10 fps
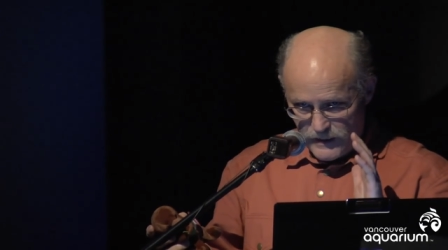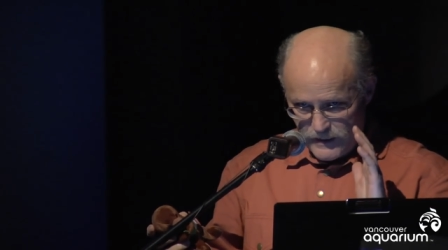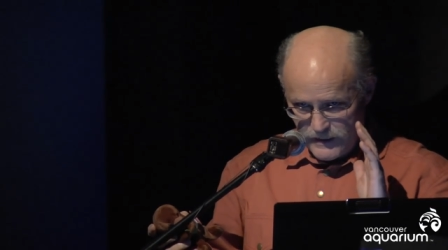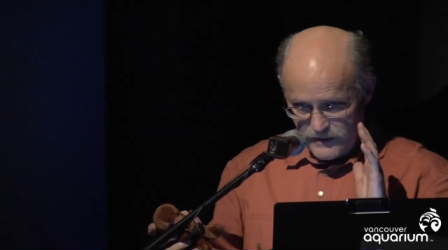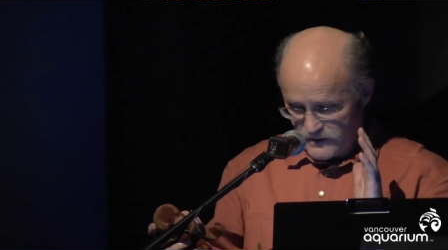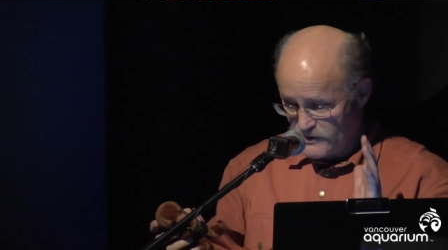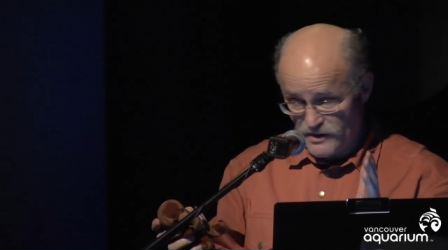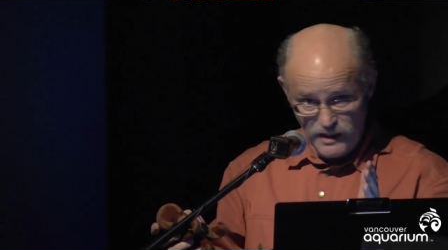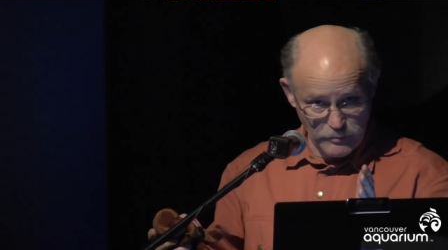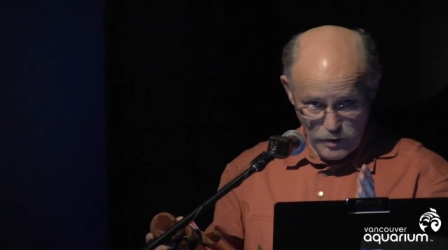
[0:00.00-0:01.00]
and there's a
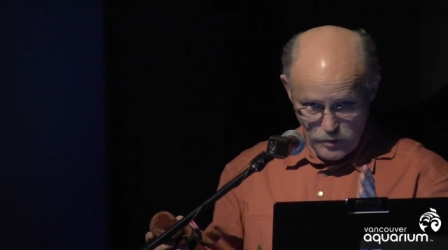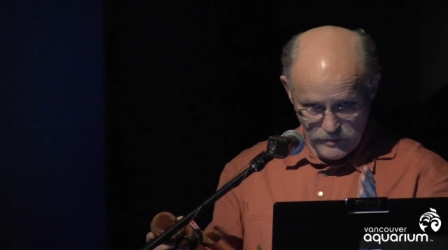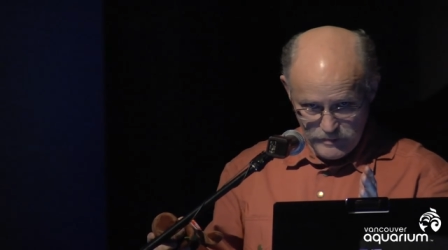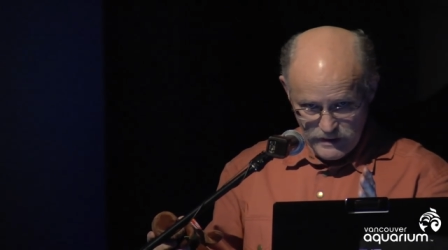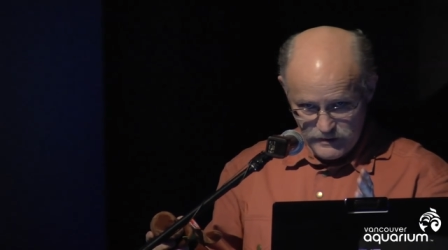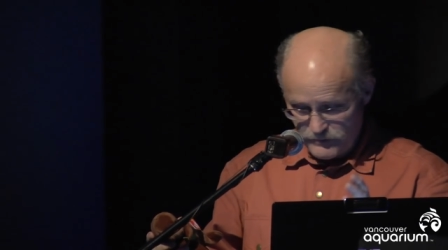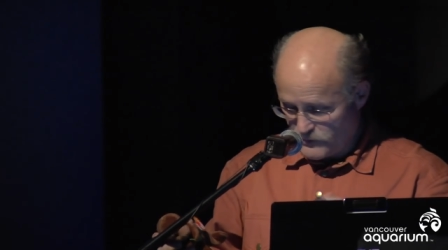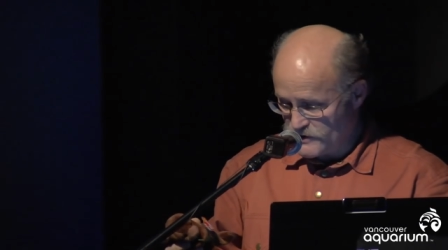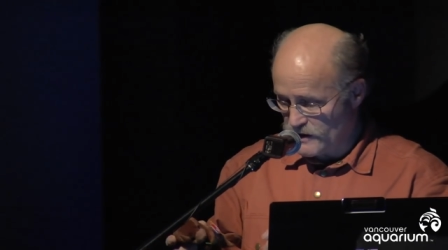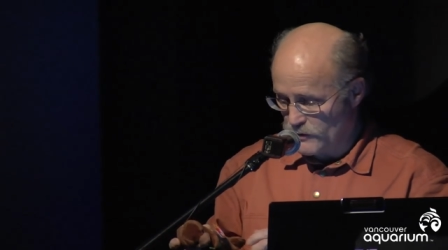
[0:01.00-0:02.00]
little poem about it,
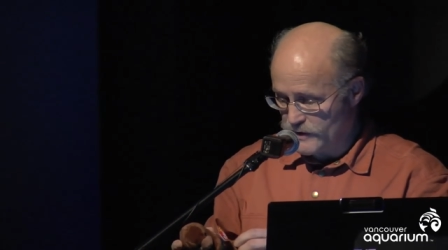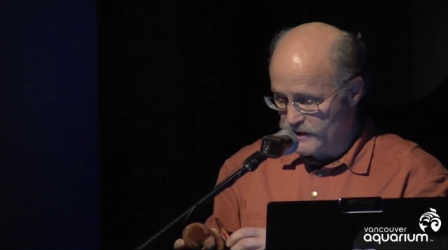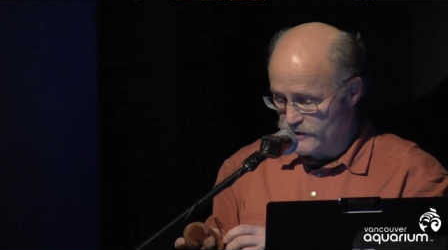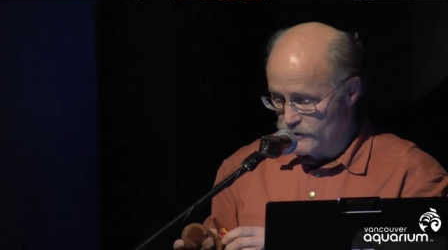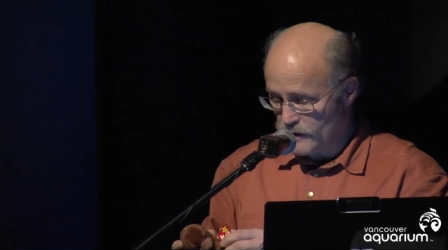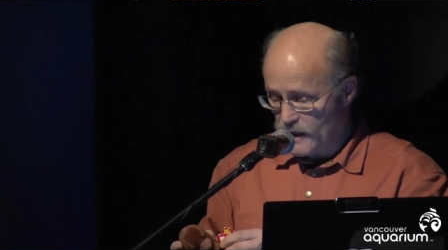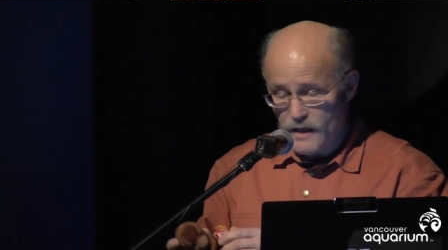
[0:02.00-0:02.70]
which I'll read you.